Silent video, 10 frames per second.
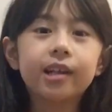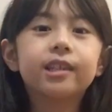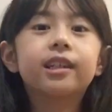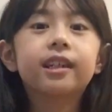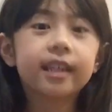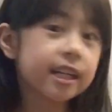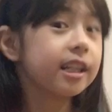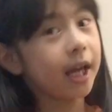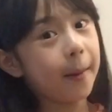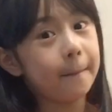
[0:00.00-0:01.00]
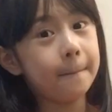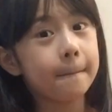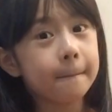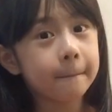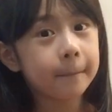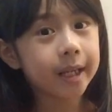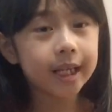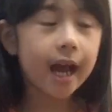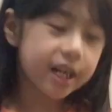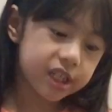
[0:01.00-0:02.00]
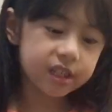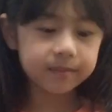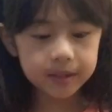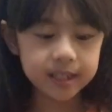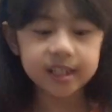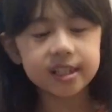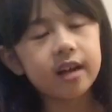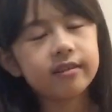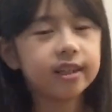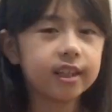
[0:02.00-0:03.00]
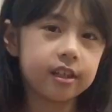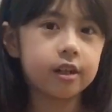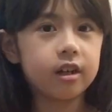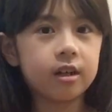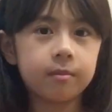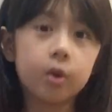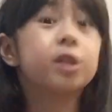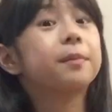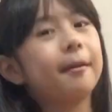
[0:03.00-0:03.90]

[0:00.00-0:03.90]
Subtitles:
not kill him, but he's not really the